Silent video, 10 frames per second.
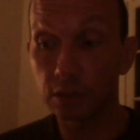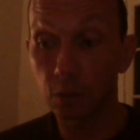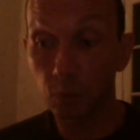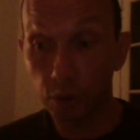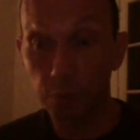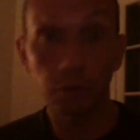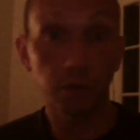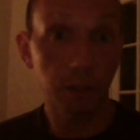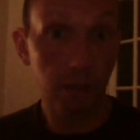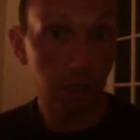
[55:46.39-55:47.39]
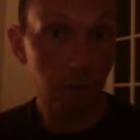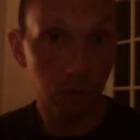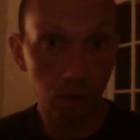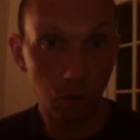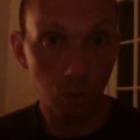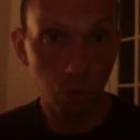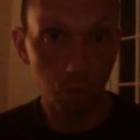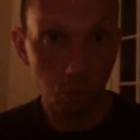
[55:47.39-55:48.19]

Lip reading: that we're moving into